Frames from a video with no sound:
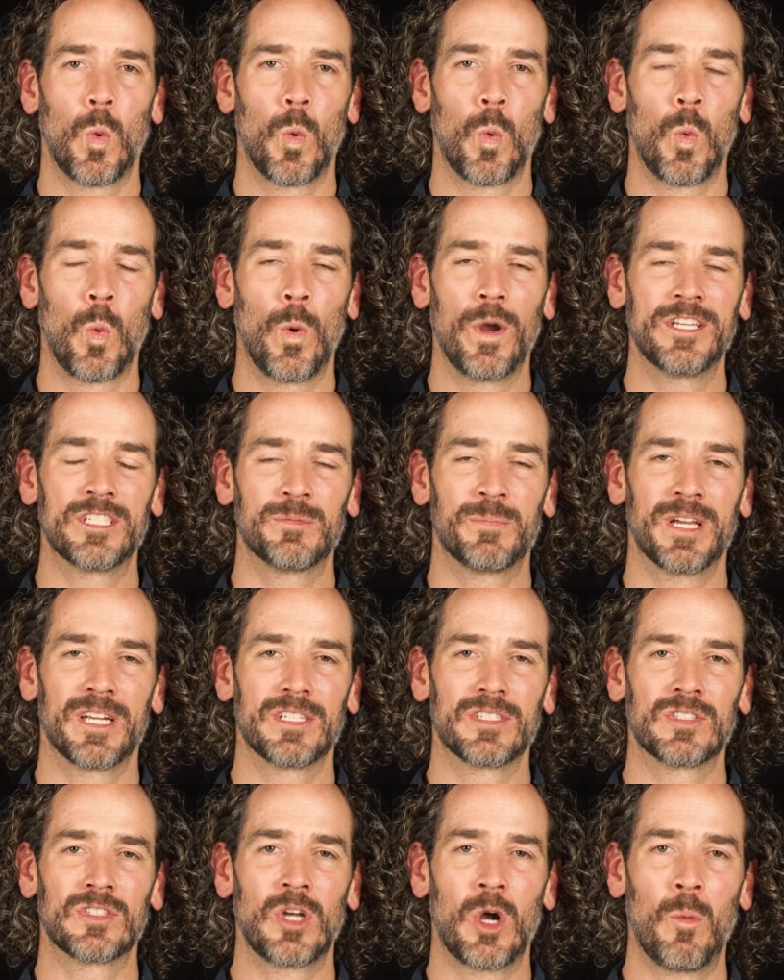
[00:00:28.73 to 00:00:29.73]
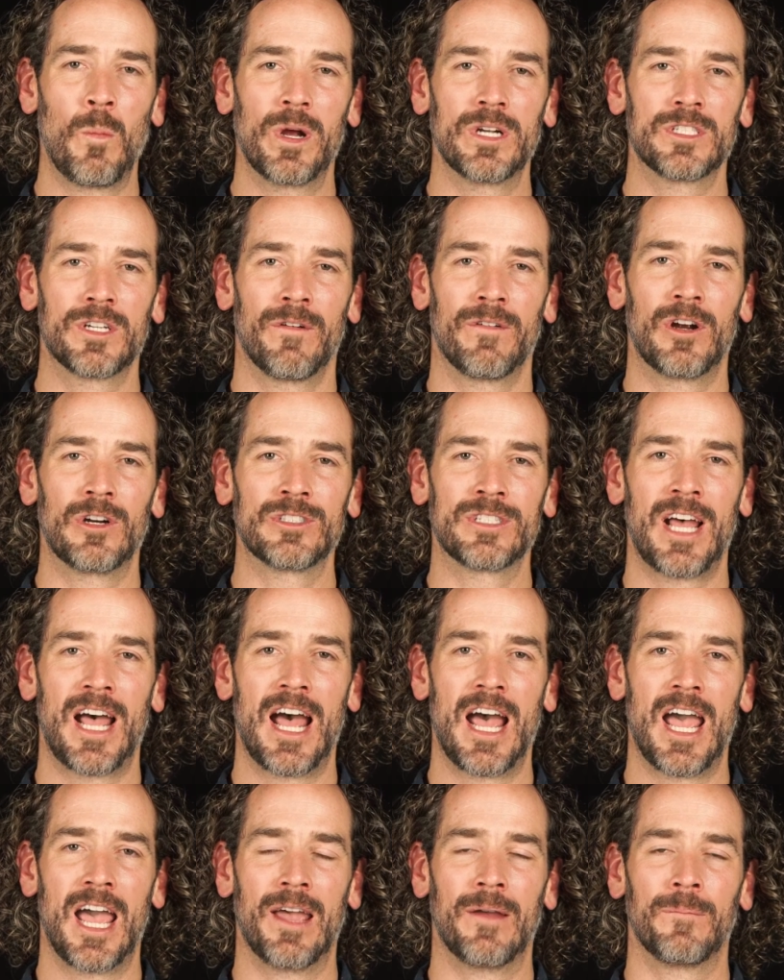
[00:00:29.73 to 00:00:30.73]
We spend so much of our
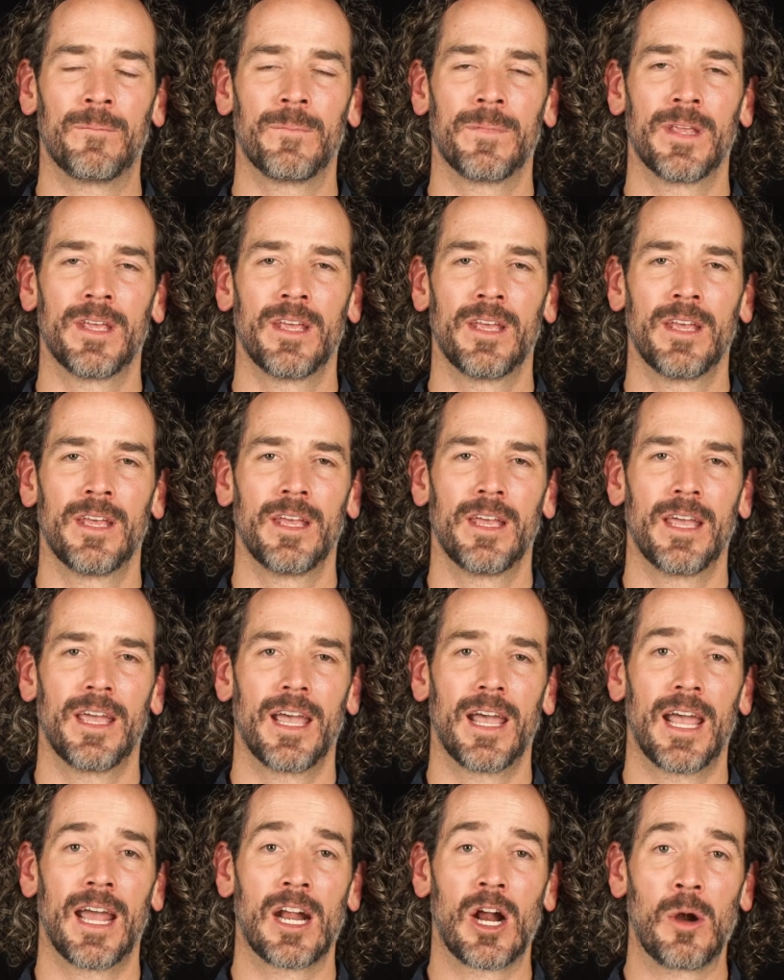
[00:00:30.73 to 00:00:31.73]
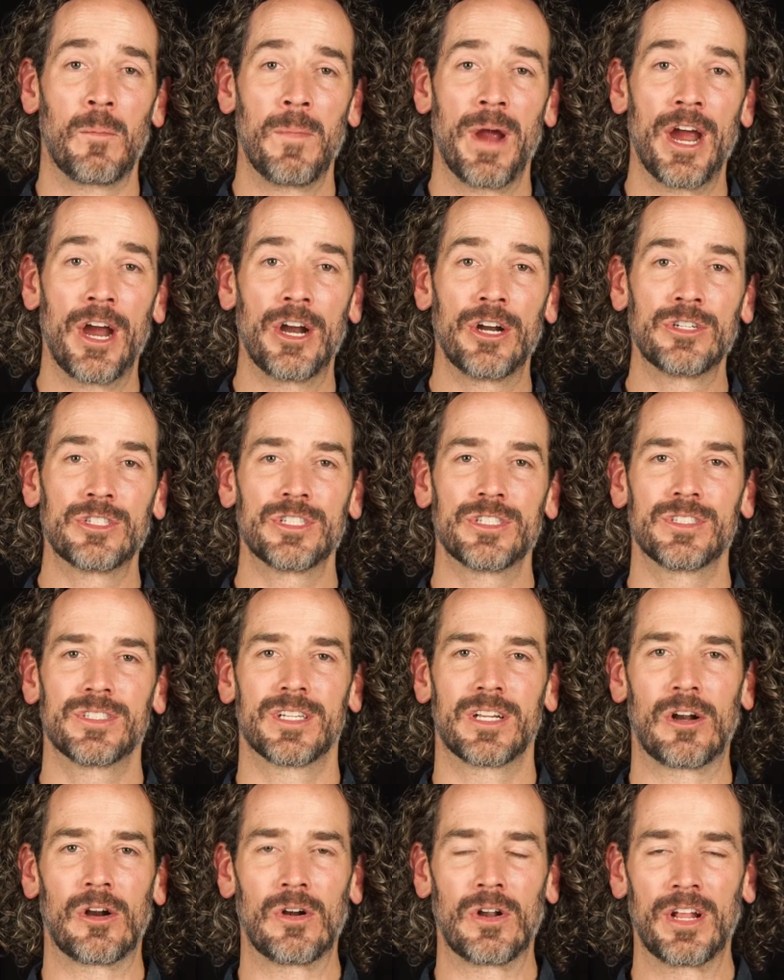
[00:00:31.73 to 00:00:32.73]
time in our marriages,
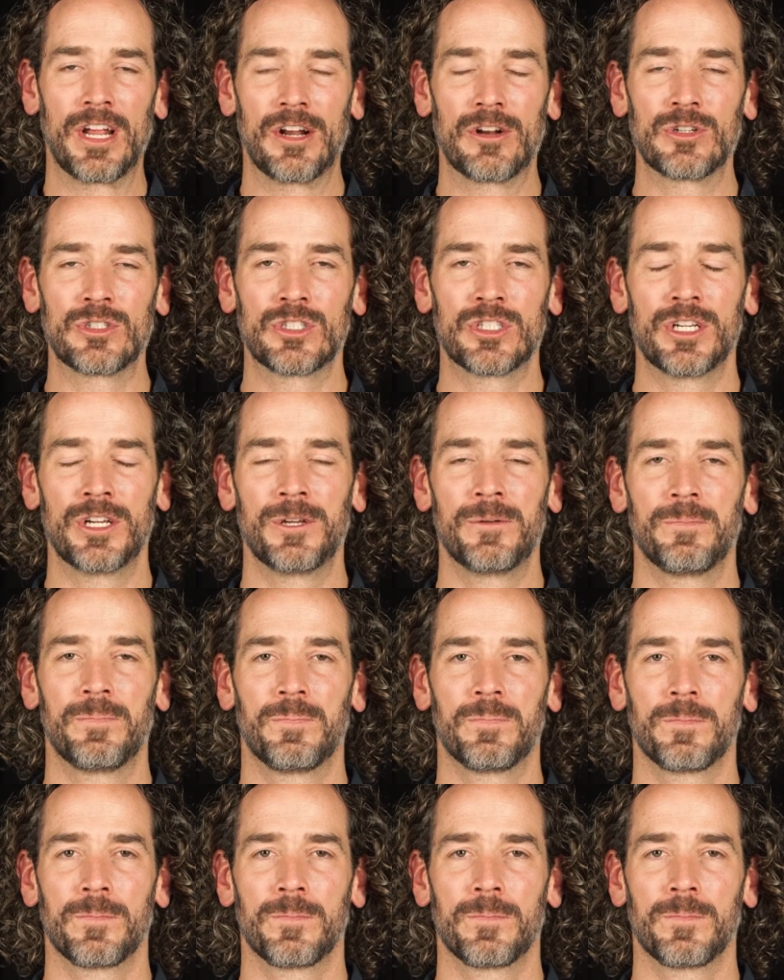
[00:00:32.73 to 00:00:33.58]
in our leadership,